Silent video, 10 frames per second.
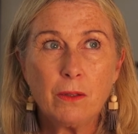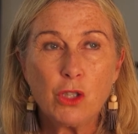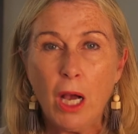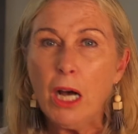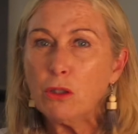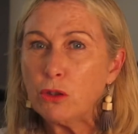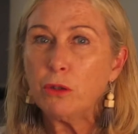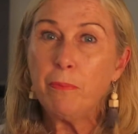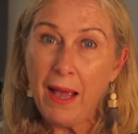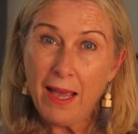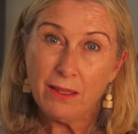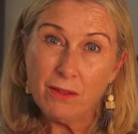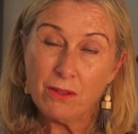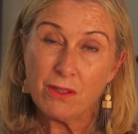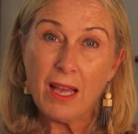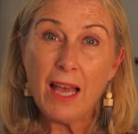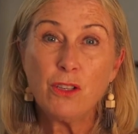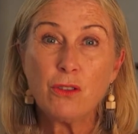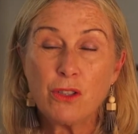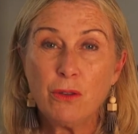childhood patterns, and
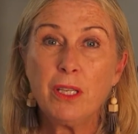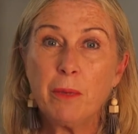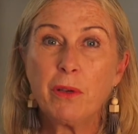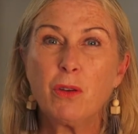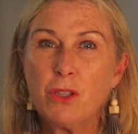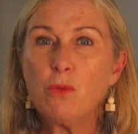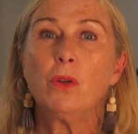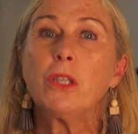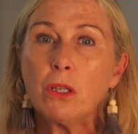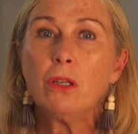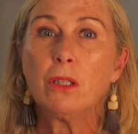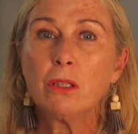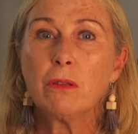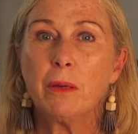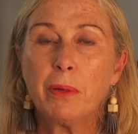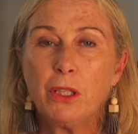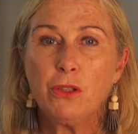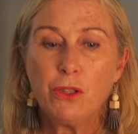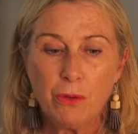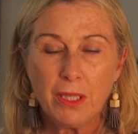you're doing it because you want to conquer it, but you're
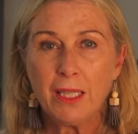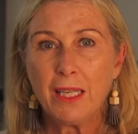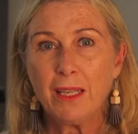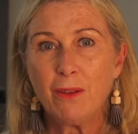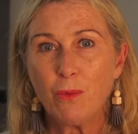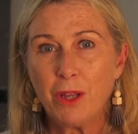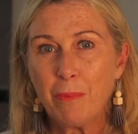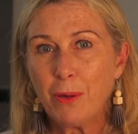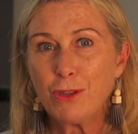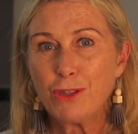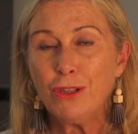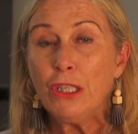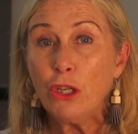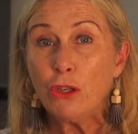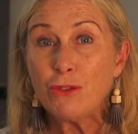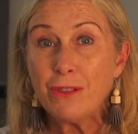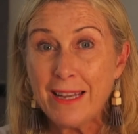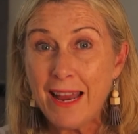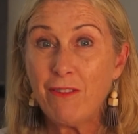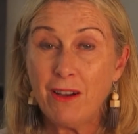doing it with a person who's
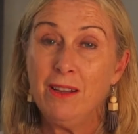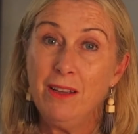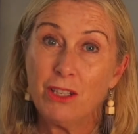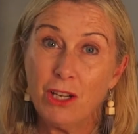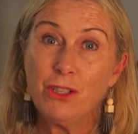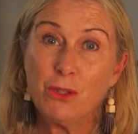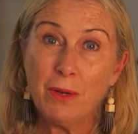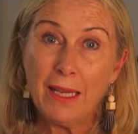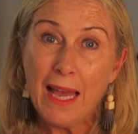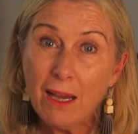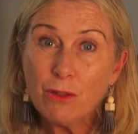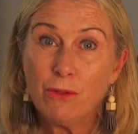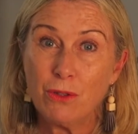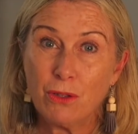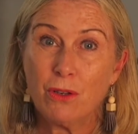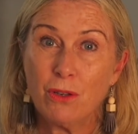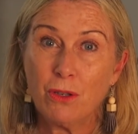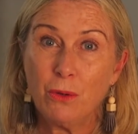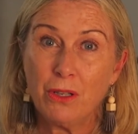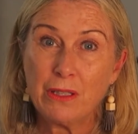never going to allow you to
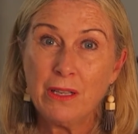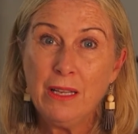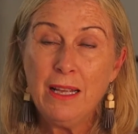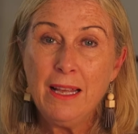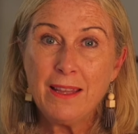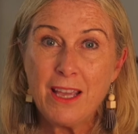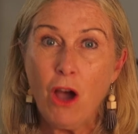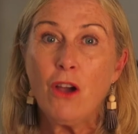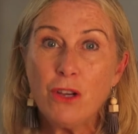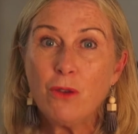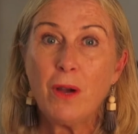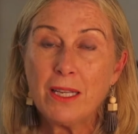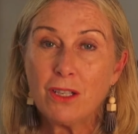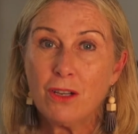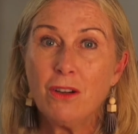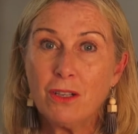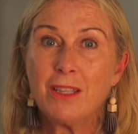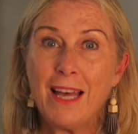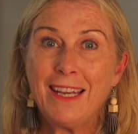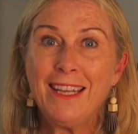conquer it. The only way to conquer
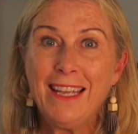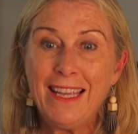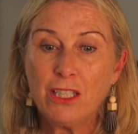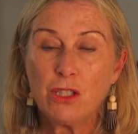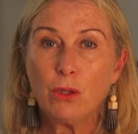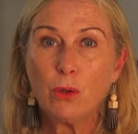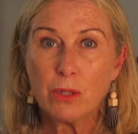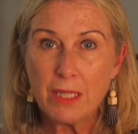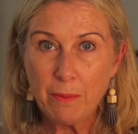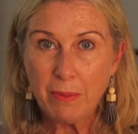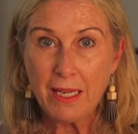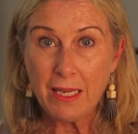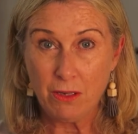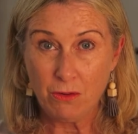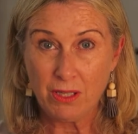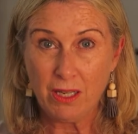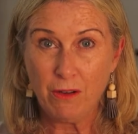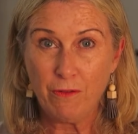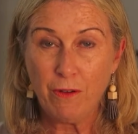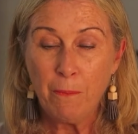that is to look deeply in
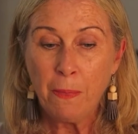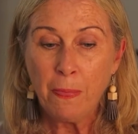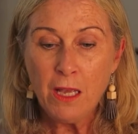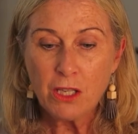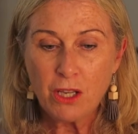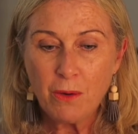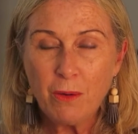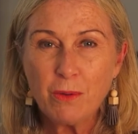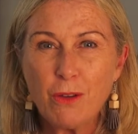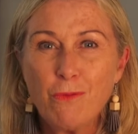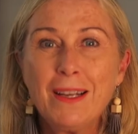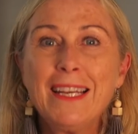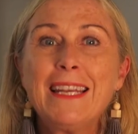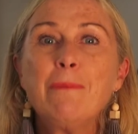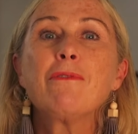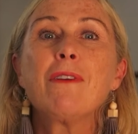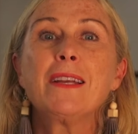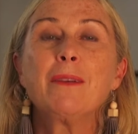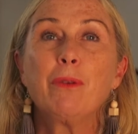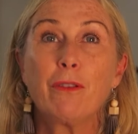yourself. So it was a really
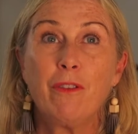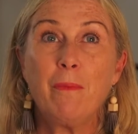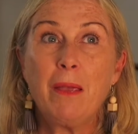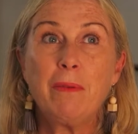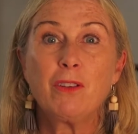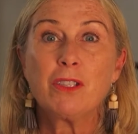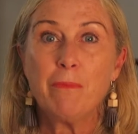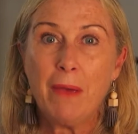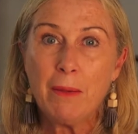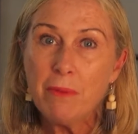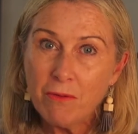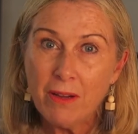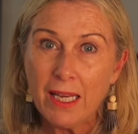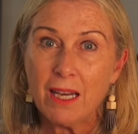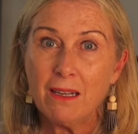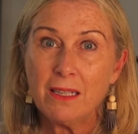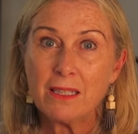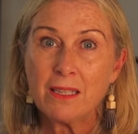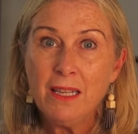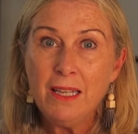liberating book for me, because it made me
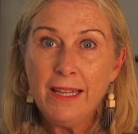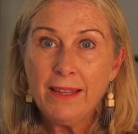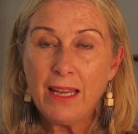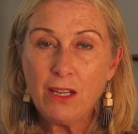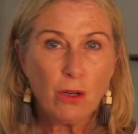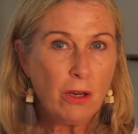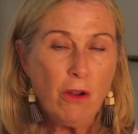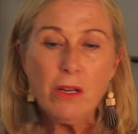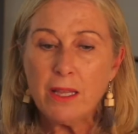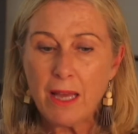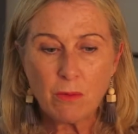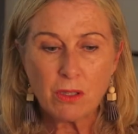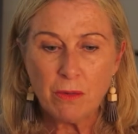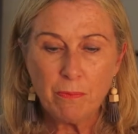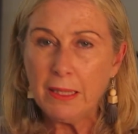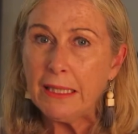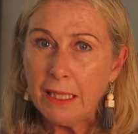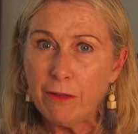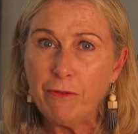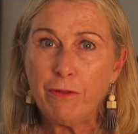realize that not only that was
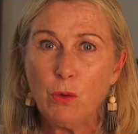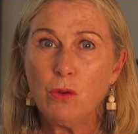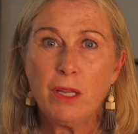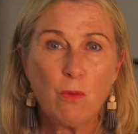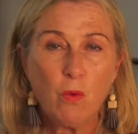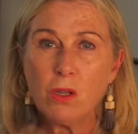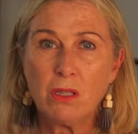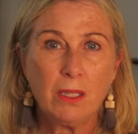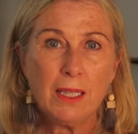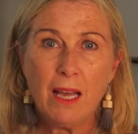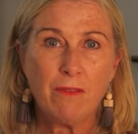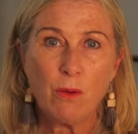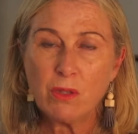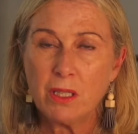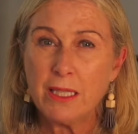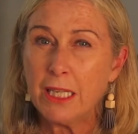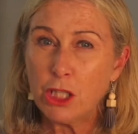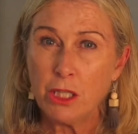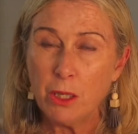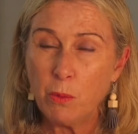completely flawed, it wasn't love, it was
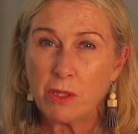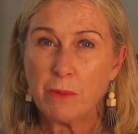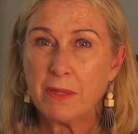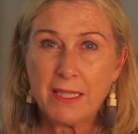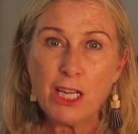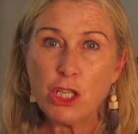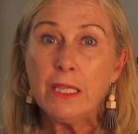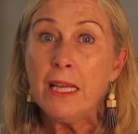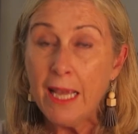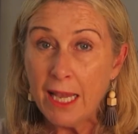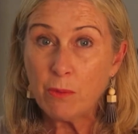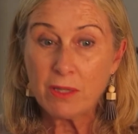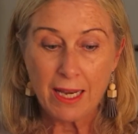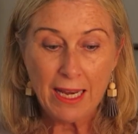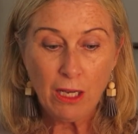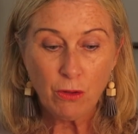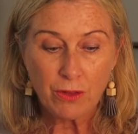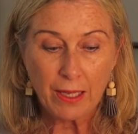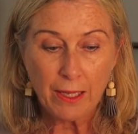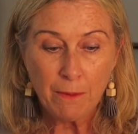addiction, it was obsession, it was
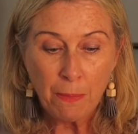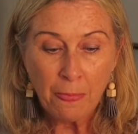unhealthy,